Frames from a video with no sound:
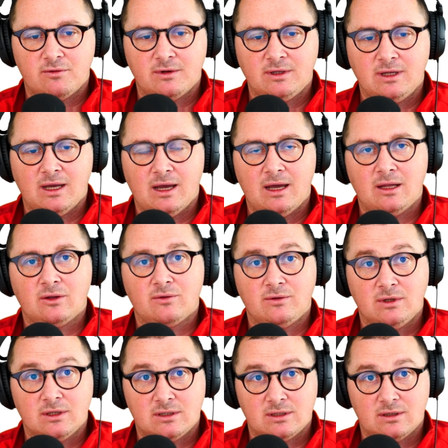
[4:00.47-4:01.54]
over the end of
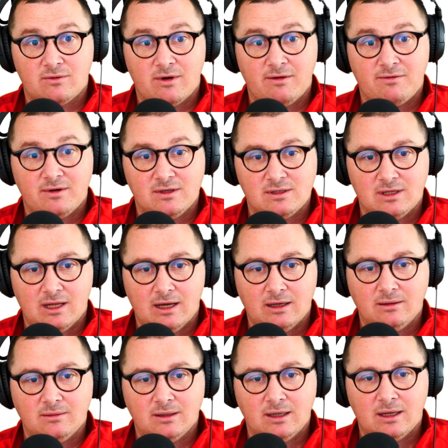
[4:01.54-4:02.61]
this reference
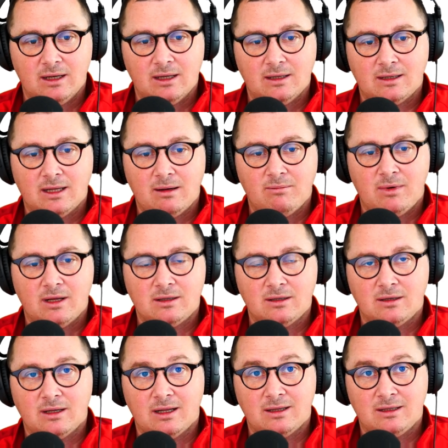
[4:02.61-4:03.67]
line. Click tab
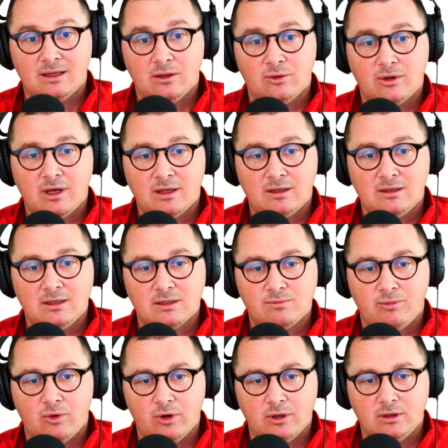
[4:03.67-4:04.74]
button until you get this
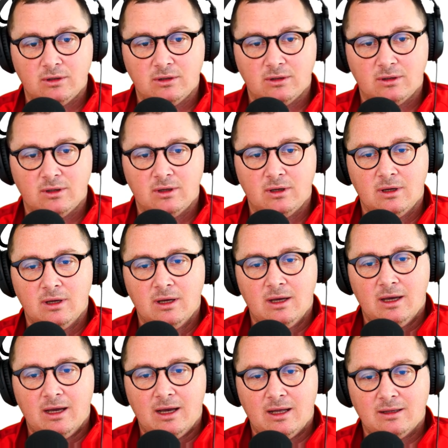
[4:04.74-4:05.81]
point
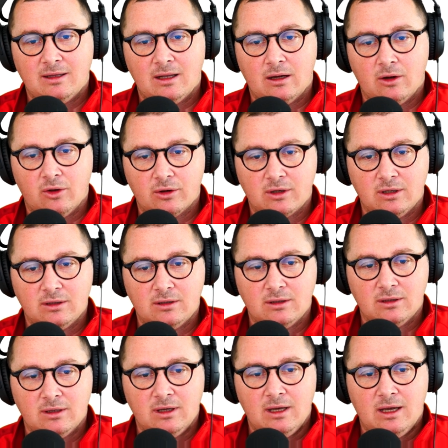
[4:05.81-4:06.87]
and then lock it,
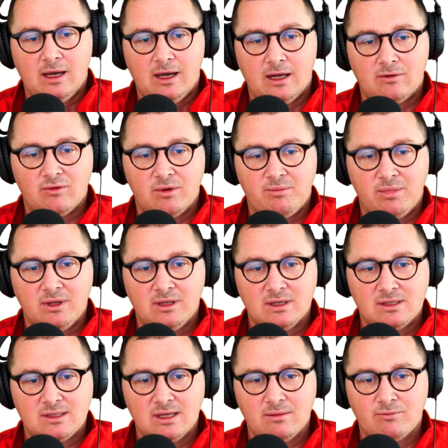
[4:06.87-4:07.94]
and repeat the
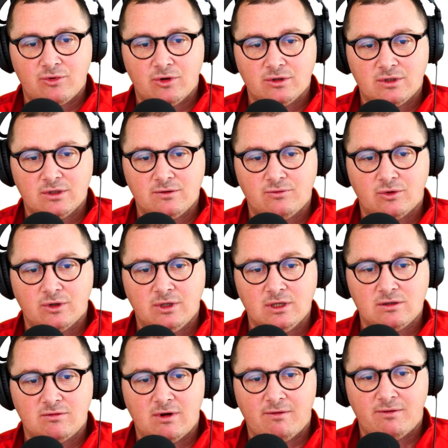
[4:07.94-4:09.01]
same process for
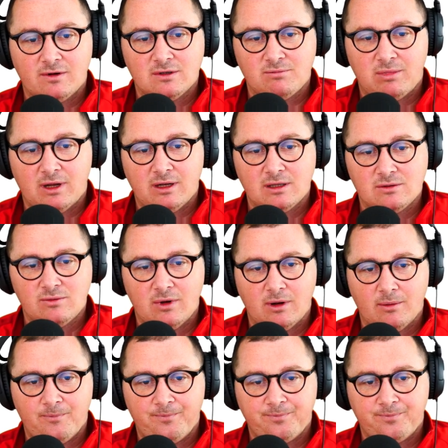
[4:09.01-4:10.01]
this reference plane as well.